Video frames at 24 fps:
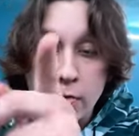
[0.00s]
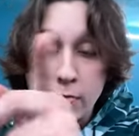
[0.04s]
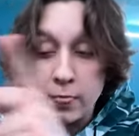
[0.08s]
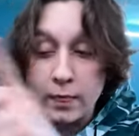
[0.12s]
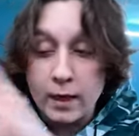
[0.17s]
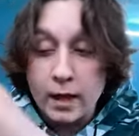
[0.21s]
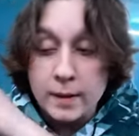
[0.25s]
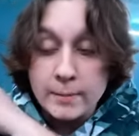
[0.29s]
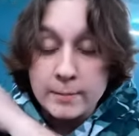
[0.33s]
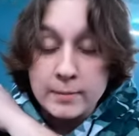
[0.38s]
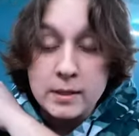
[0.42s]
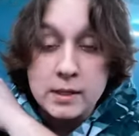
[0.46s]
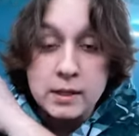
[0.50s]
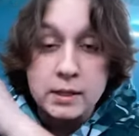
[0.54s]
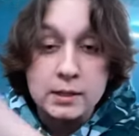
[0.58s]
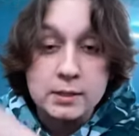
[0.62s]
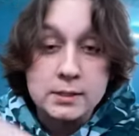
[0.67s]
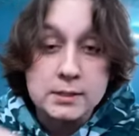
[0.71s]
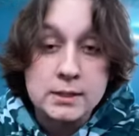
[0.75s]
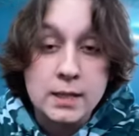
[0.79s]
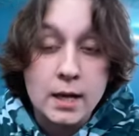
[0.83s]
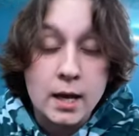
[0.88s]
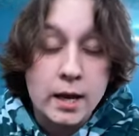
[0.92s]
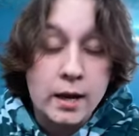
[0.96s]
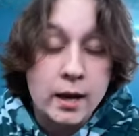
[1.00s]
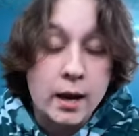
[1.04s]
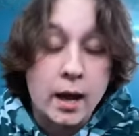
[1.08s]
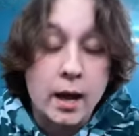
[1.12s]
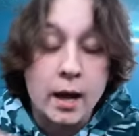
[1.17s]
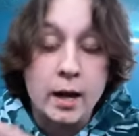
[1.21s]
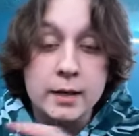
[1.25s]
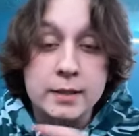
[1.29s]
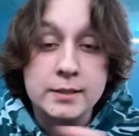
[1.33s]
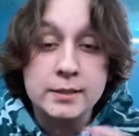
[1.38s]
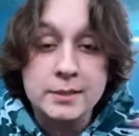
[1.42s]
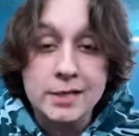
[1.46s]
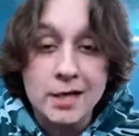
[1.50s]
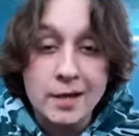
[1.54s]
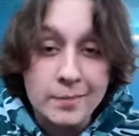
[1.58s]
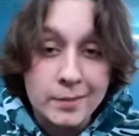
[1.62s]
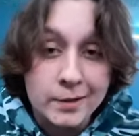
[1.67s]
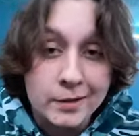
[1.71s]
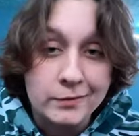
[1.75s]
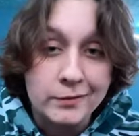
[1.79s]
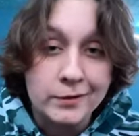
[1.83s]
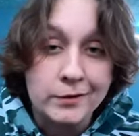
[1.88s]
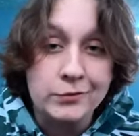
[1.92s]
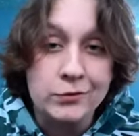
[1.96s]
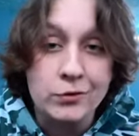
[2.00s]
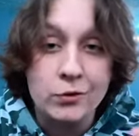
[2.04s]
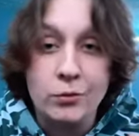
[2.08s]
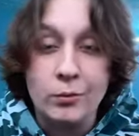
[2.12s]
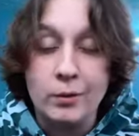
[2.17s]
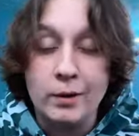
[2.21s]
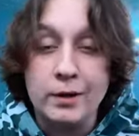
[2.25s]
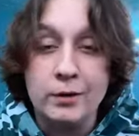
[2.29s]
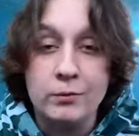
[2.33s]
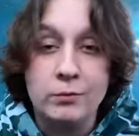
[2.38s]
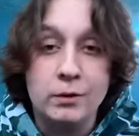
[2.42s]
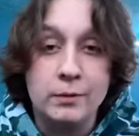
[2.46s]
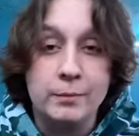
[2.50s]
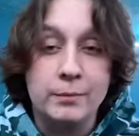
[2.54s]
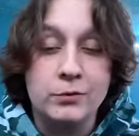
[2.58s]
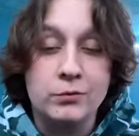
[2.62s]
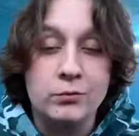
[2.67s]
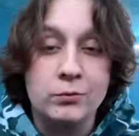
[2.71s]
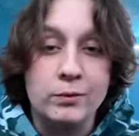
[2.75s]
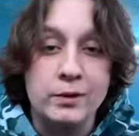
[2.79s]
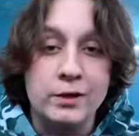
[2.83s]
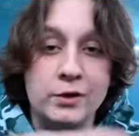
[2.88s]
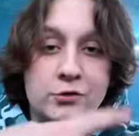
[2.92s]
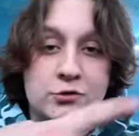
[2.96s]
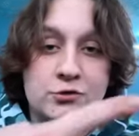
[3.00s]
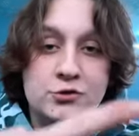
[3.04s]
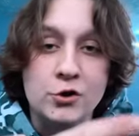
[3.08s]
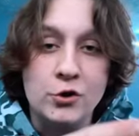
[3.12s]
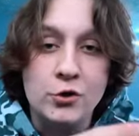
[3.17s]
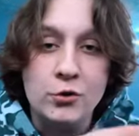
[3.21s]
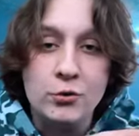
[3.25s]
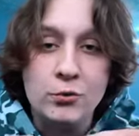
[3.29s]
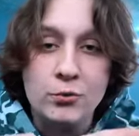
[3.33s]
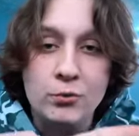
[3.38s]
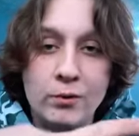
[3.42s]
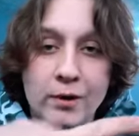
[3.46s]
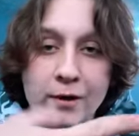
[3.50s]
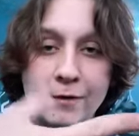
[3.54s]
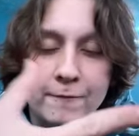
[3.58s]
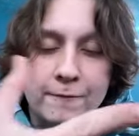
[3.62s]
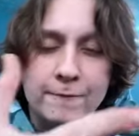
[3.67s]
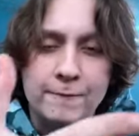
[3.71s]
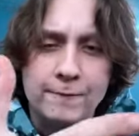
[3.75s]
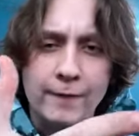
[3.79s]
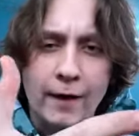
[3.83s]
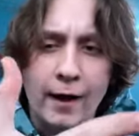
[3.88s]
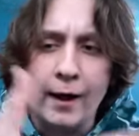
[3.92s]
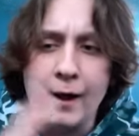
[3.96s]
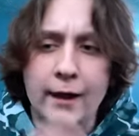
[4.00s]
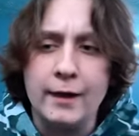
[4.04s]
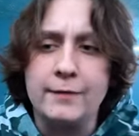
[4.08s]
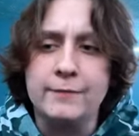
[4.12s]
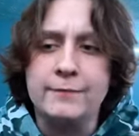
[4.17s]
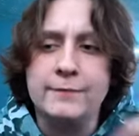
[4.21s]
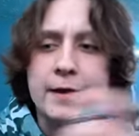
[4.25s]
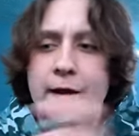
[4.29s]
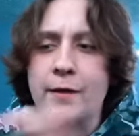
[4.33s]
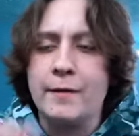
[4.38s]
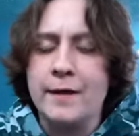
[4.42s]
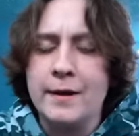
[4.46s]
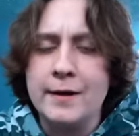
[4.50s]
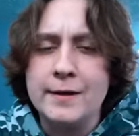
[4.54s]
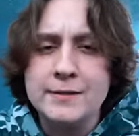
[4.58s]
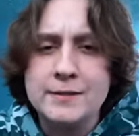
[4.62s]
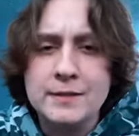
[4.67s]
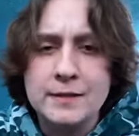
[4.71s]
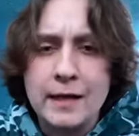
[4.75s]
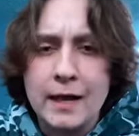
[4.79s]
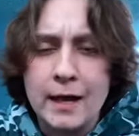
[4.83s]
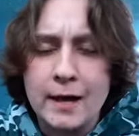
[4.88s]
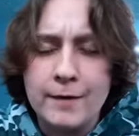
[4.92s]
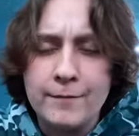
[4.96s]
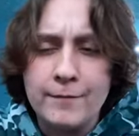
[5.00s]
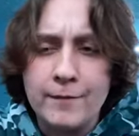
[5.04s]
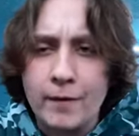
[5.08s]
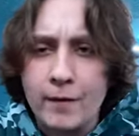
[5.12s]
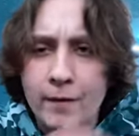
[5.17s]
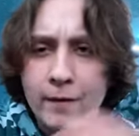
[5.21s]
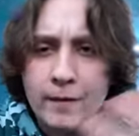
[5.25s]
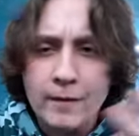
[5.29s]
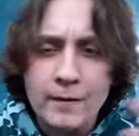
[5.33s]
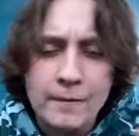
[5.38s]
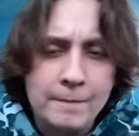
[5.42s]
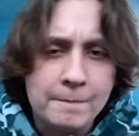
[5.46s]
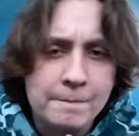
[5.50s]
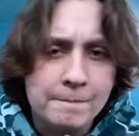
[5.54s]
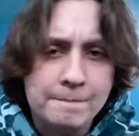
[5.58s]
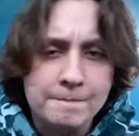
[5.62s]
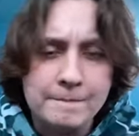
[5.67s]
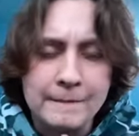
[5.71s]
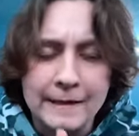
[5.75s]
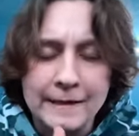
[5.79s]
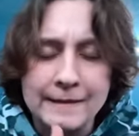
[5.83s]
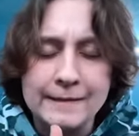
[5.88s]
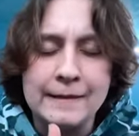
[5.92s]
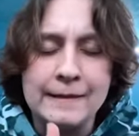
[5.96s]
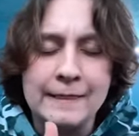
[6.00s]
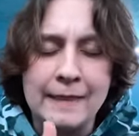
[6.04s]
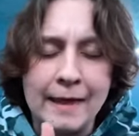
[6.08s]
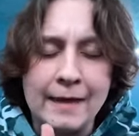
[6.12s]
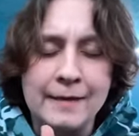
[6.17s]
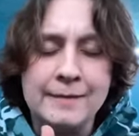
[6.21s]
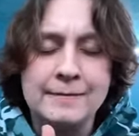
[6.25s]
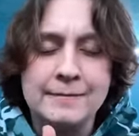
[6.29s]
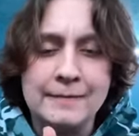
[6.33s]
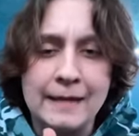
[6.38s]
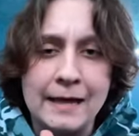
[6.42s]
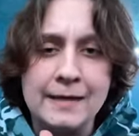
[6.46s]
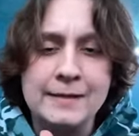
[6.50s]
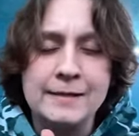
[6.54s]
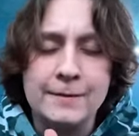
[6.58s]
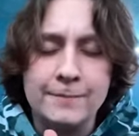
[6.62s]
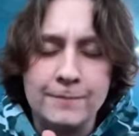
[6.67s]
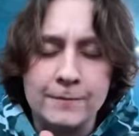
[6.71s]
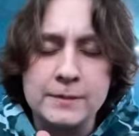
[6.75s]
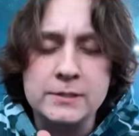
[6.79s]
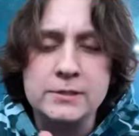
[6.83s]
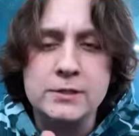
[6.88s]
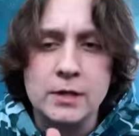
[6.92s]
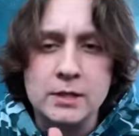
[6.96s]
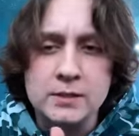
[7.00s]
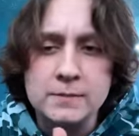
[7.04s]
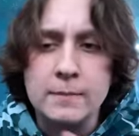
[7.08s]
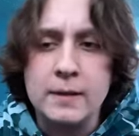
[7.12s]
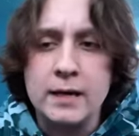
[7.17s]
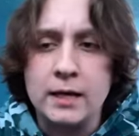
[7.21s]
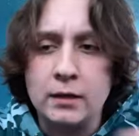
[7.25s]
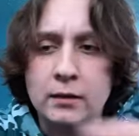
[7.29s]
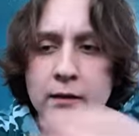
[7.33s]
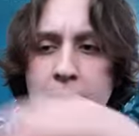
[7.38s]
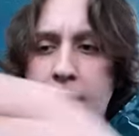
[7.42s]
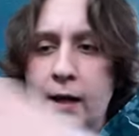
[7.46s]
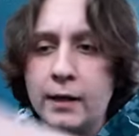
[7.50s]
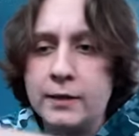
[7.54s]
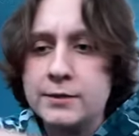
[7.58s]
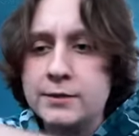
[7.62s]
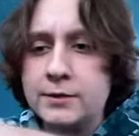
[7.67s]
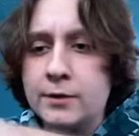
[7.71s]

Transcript: that being said, I typically do anywhere between two and five. Now that is a kind of a it, that that difference does make a lot.